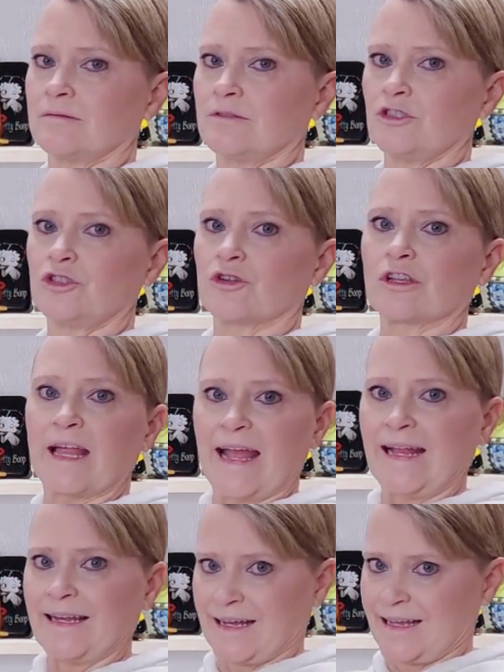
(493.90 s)
your
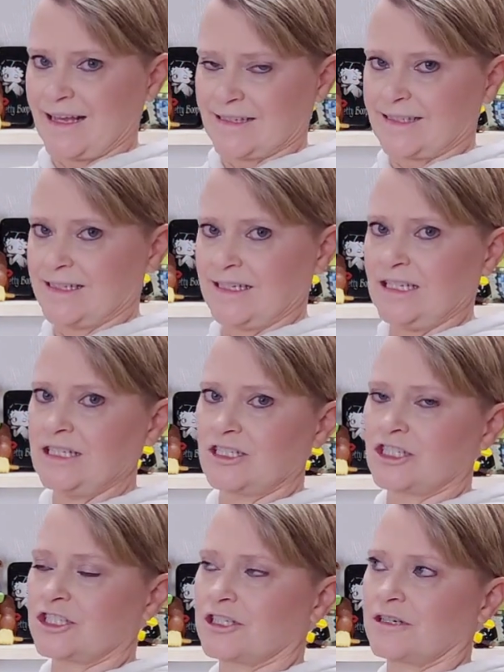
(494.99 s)
lane, I guess, in
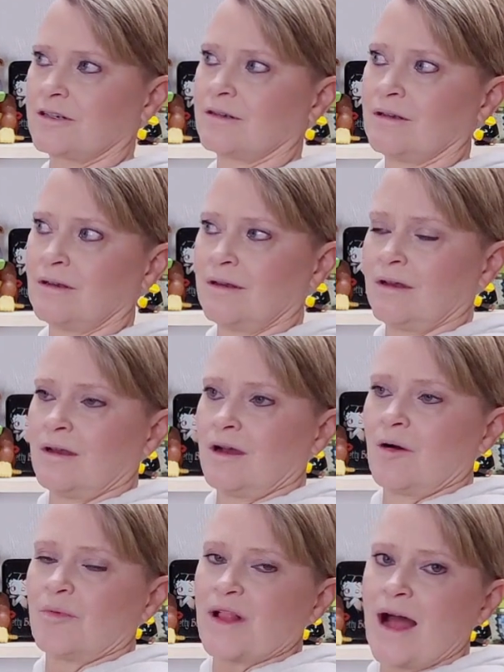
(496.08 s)
each
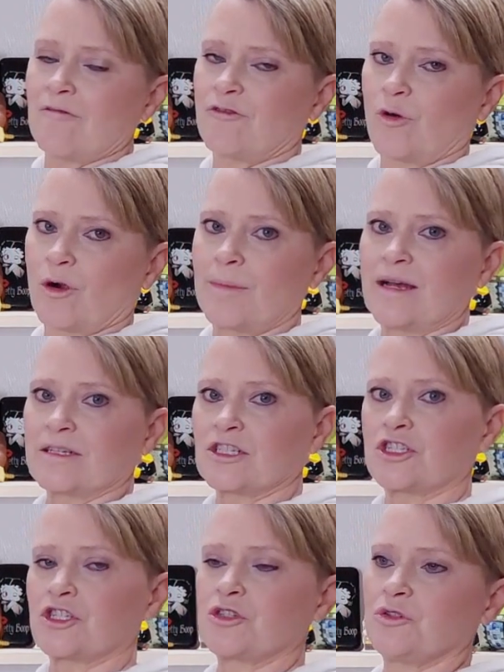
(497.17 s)
platform as
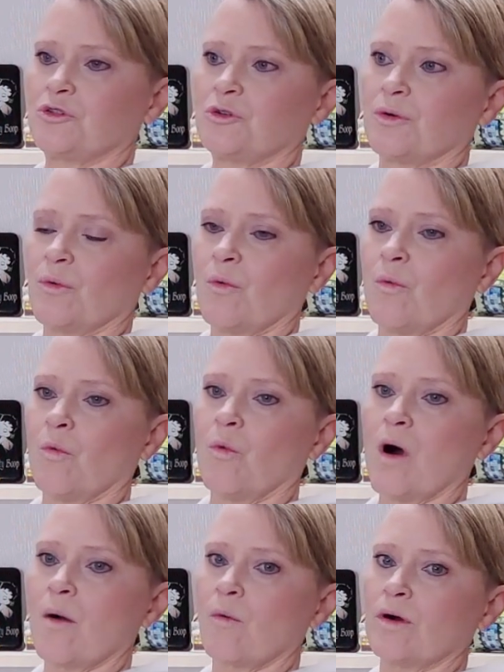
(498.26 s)
to
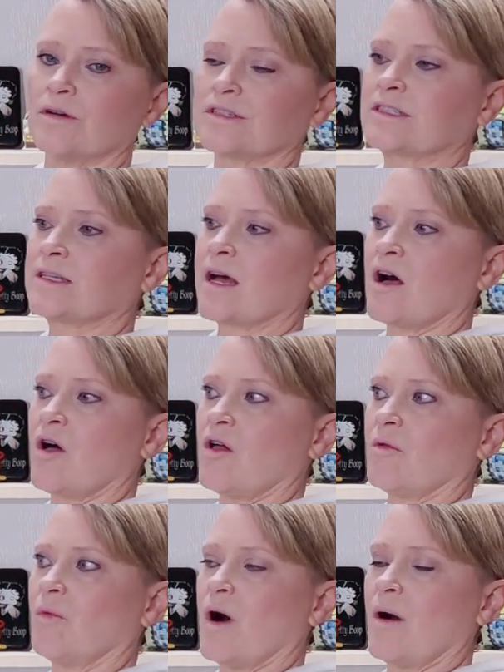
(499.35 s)
what will
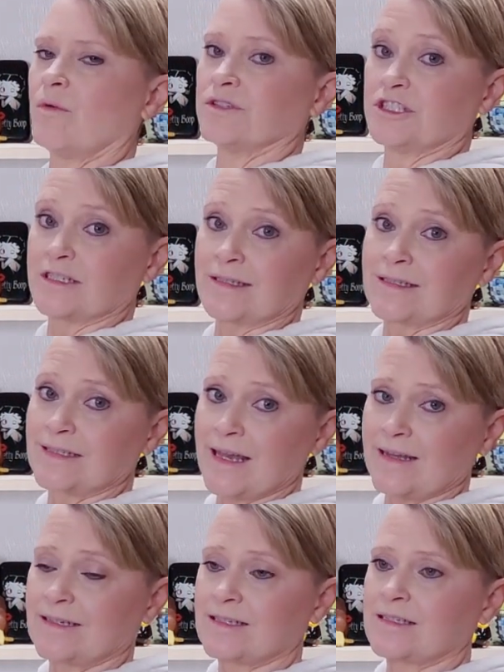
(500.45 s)
sell, what will just
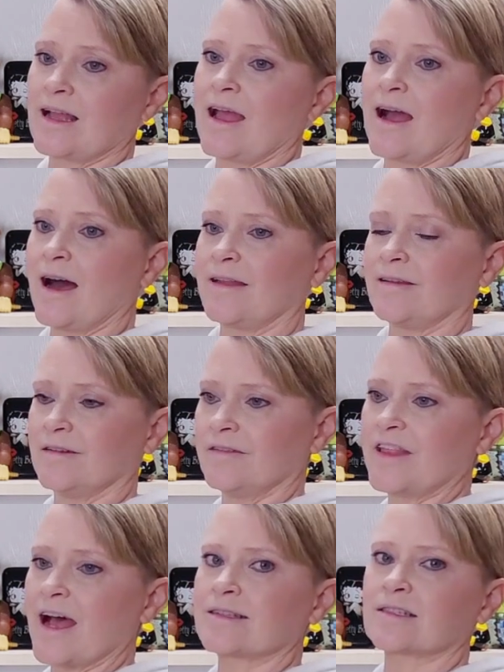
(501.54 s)
sit. And
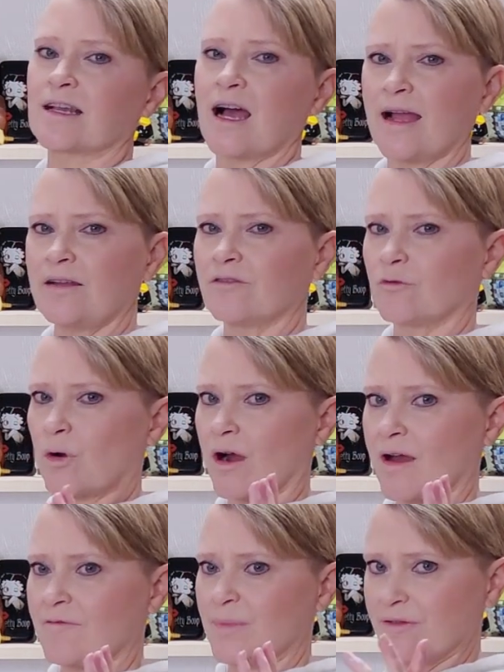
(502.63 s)
that's kind of where
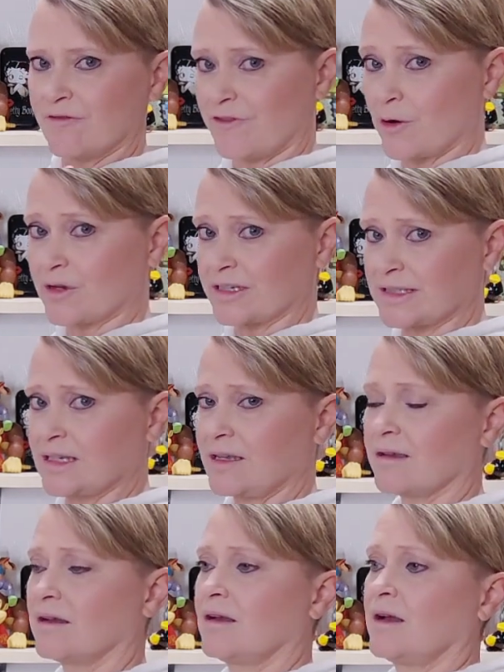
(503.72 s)
I've been
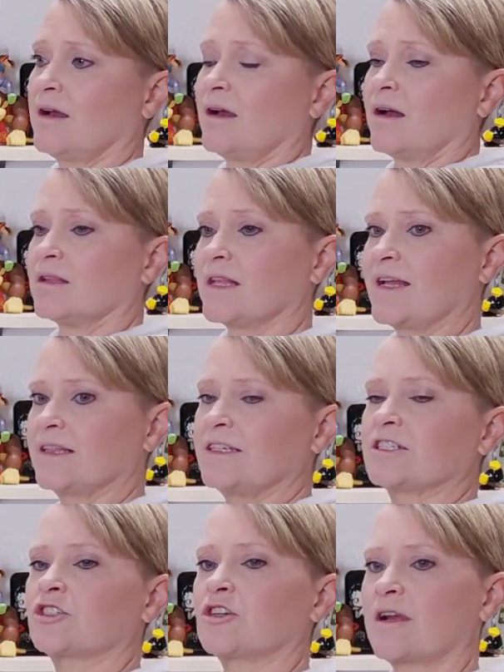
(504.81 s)
focusing lately,
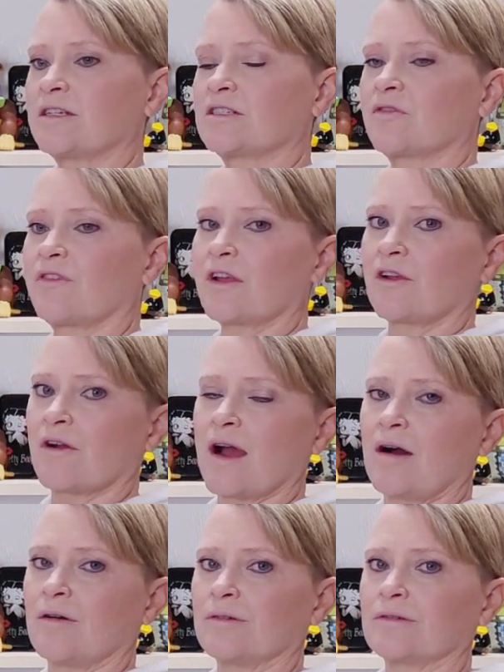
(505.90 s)
is trying to figure
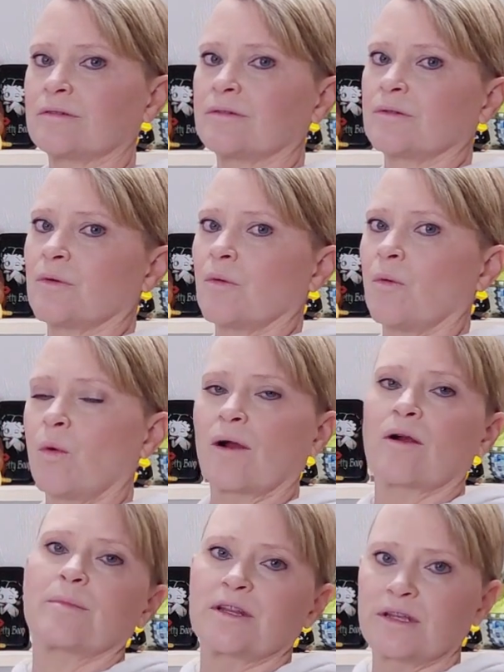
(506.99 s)
out
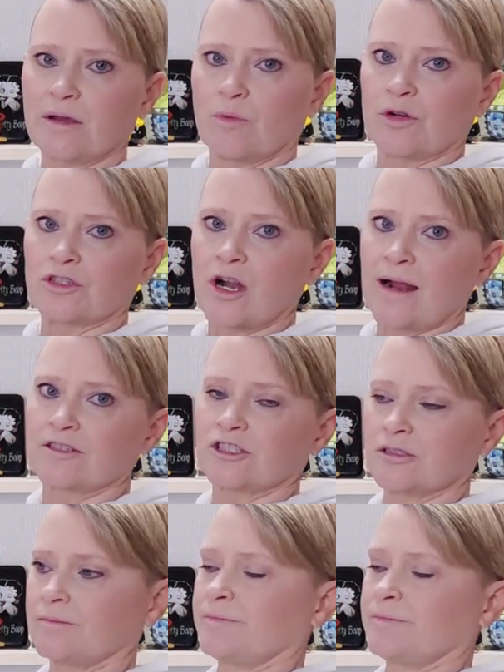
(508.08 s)
where I'm going to get more traction.